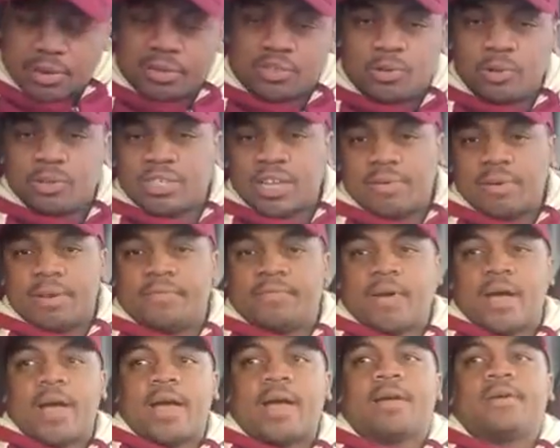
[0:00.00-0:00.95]
It was
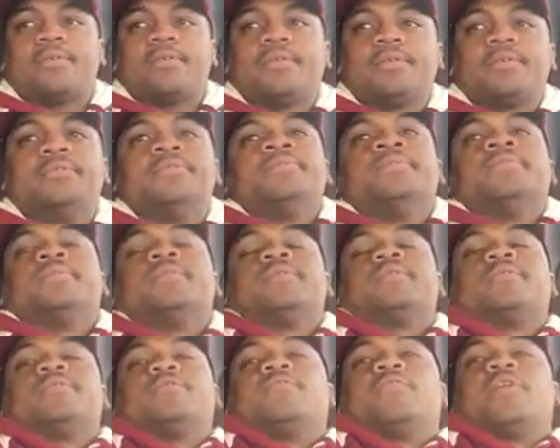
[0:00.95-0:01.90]
$275
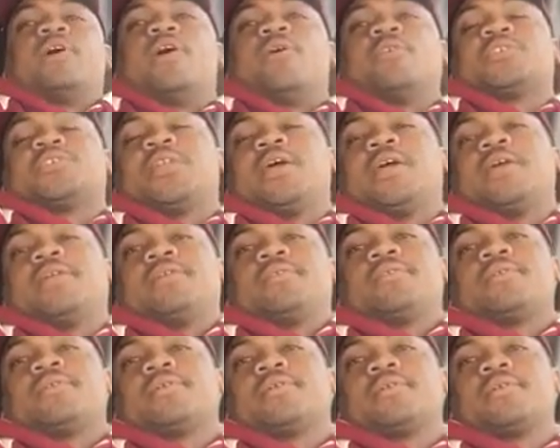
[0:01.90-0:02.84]
for the
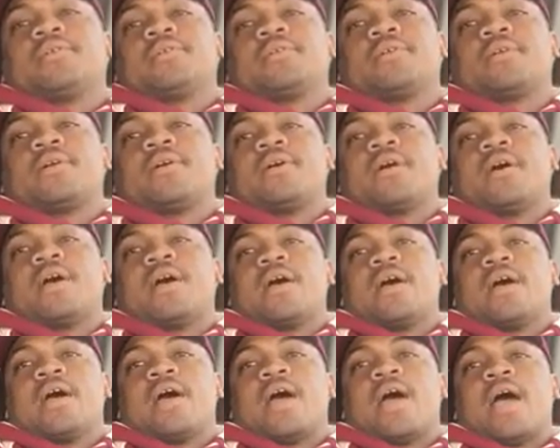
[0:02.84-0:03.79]
alternator.
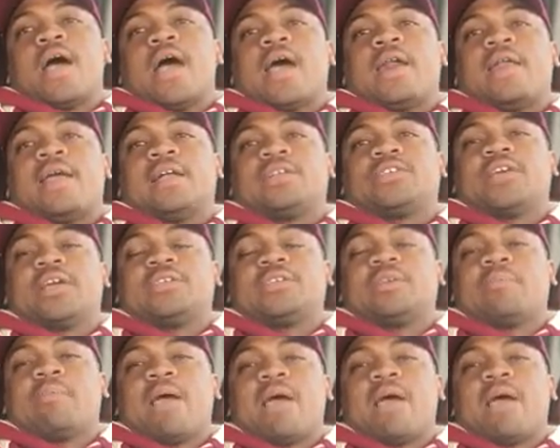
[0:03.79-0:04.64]
I didn't change the